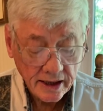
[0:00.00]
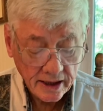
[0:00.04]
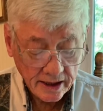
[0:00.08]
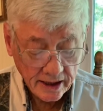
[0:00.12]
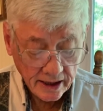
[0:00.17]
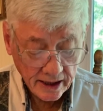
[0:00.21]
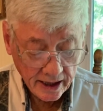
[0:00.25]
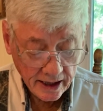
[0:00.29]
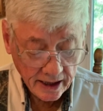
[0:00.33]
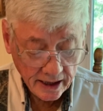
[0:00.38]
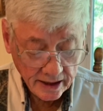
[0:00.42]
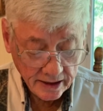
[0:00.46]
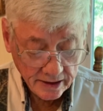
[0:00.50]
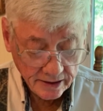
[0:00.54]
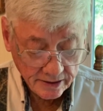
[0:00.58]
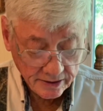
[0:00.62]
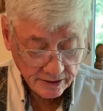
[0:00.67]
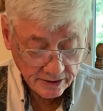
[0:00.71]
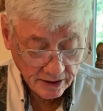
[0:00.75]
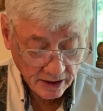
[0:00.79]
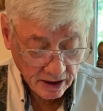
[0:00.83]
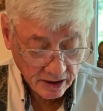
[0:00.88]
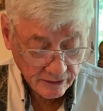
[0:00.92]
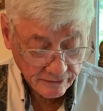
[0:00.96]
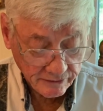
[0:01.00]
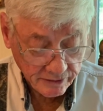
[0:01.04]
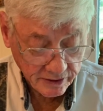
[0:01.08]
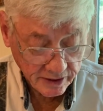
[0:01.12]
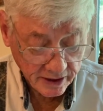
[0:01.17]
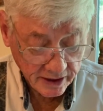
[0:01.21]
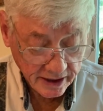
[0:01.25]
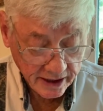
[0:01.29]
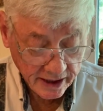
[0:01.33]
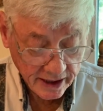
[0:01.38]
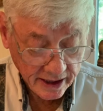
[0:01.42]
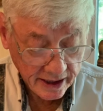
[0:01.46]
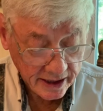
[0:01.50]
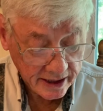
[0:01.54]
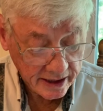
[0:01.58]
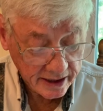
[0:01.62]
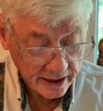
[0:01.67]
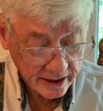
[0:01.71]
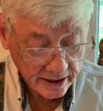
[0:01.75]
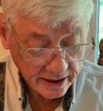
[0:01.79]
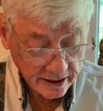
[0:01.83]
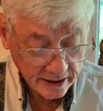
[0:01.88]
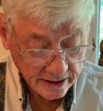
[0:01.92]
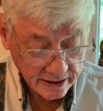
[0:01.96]
And the thought for today
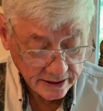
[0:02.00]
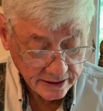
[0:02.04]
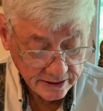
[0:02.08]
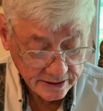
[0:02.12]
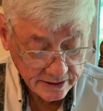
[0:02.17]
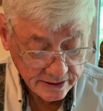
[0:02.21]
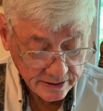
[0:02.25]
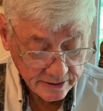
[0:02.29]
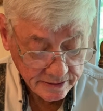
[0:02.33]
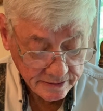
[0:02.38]
is,